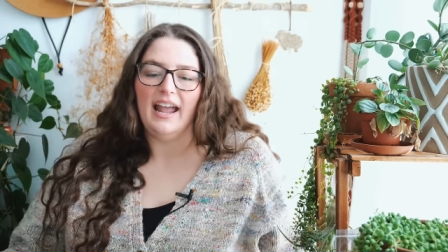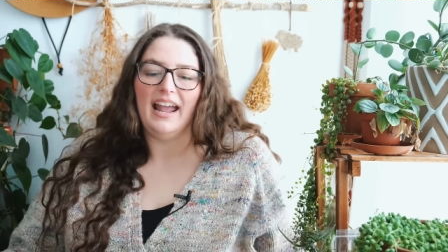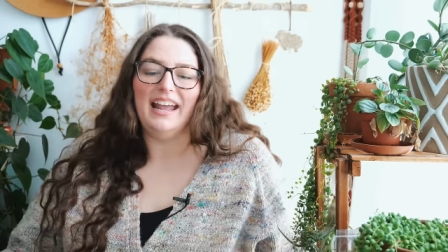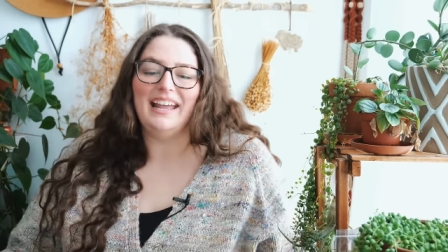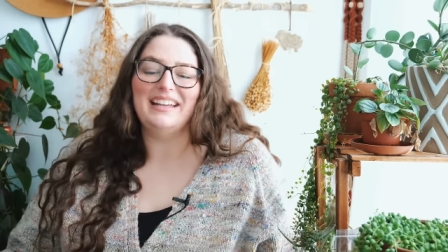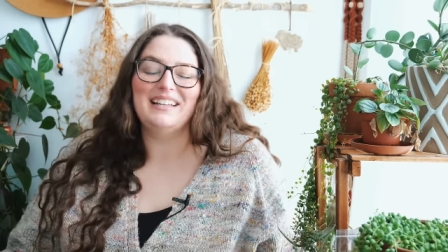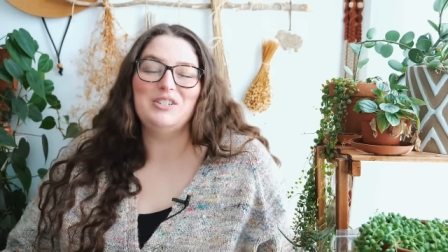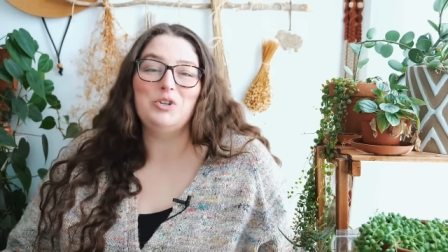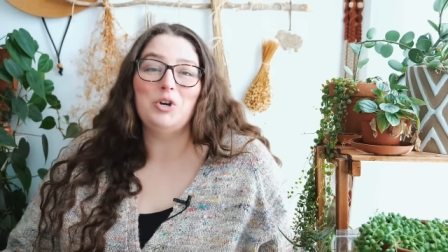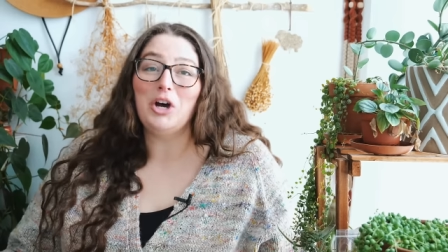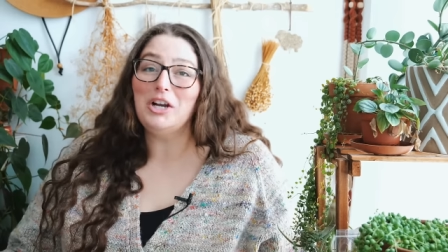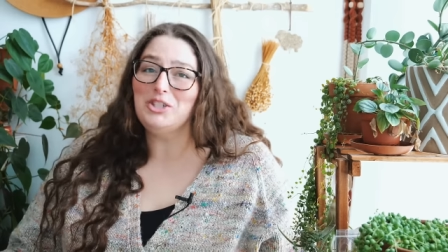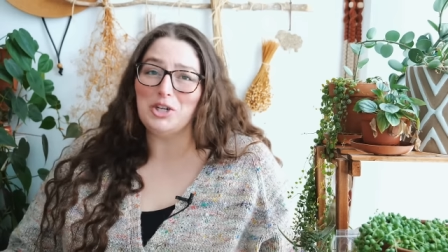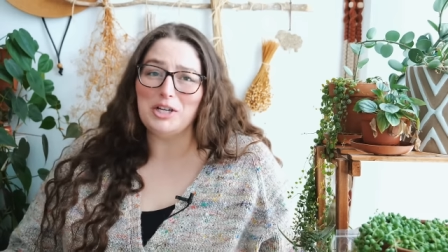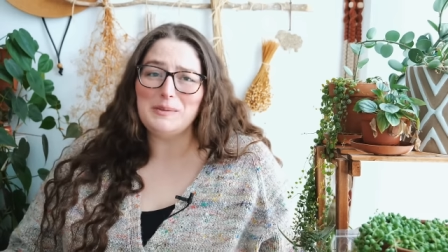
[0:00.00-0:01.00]
And
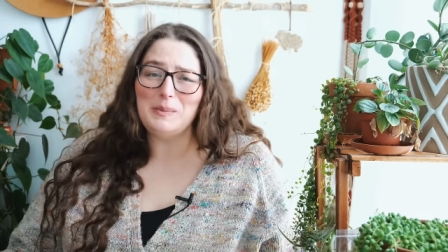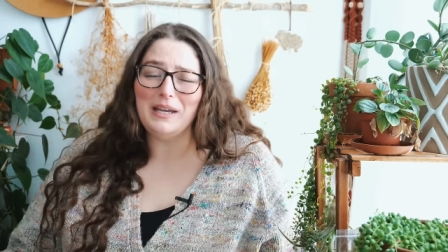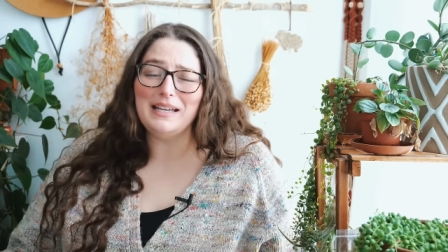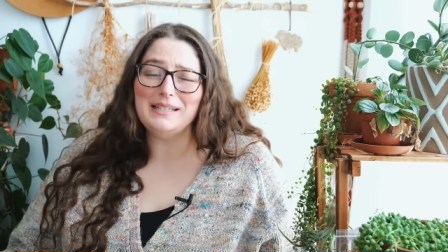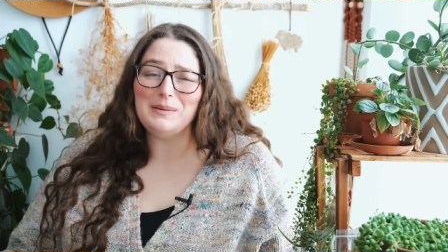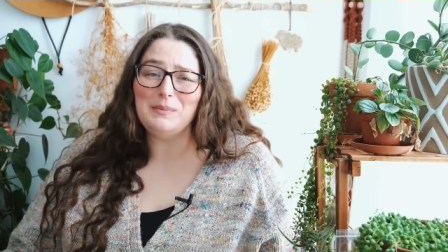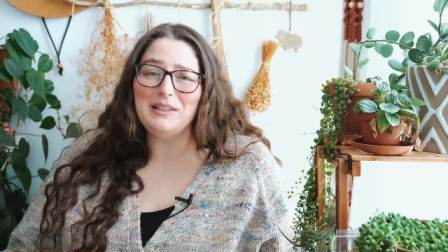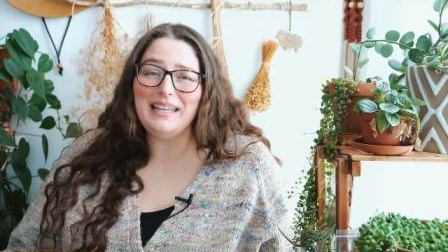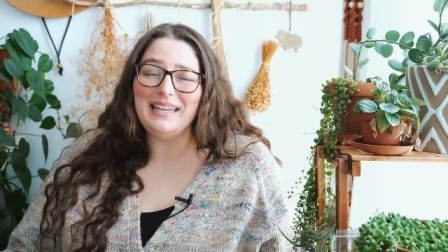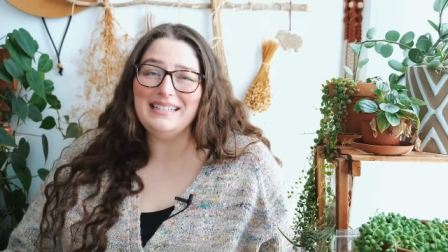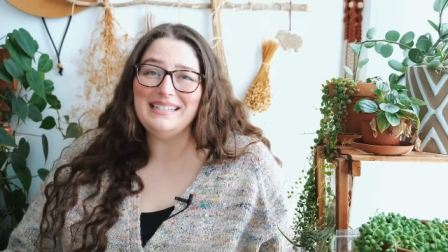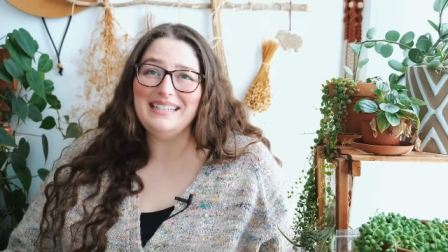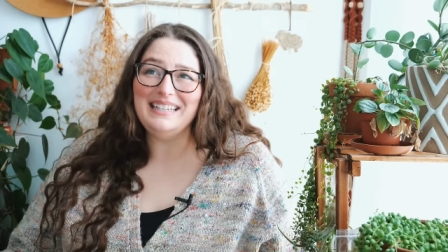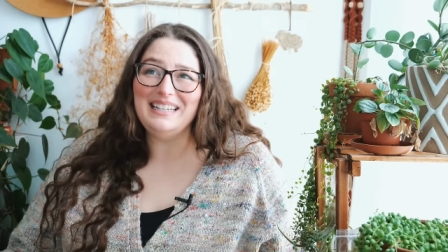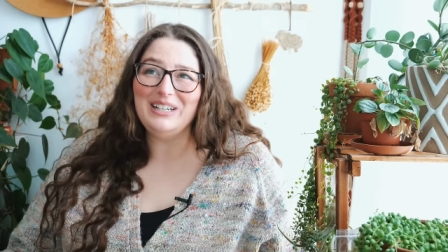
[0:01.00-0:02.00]
not just because I'm a
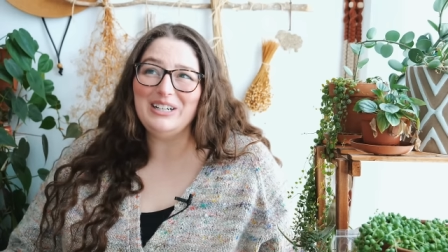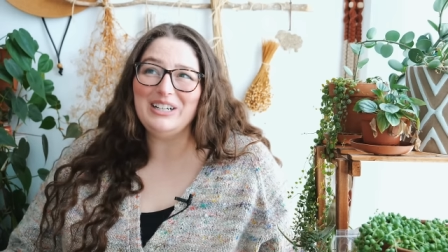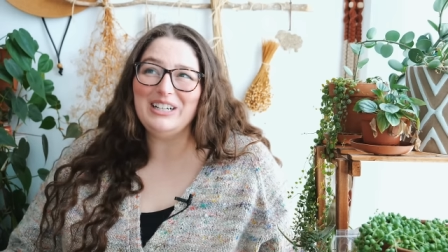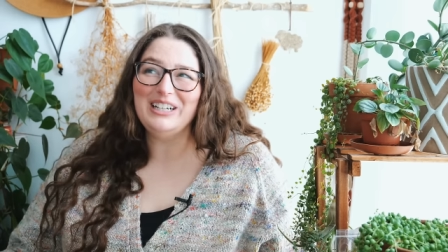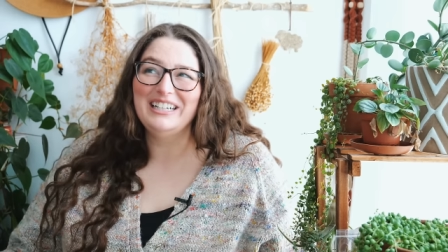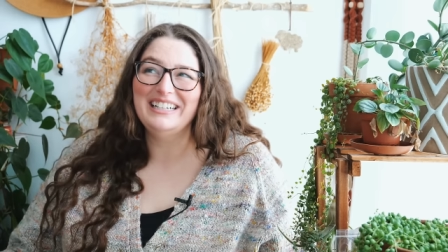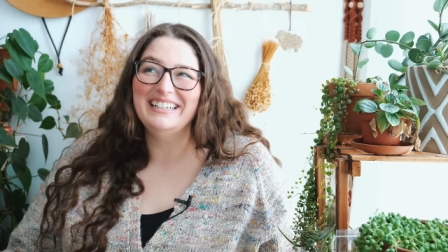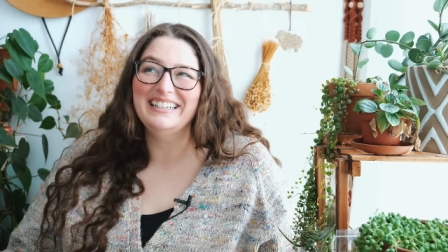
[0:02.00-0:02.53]
lazy knitter,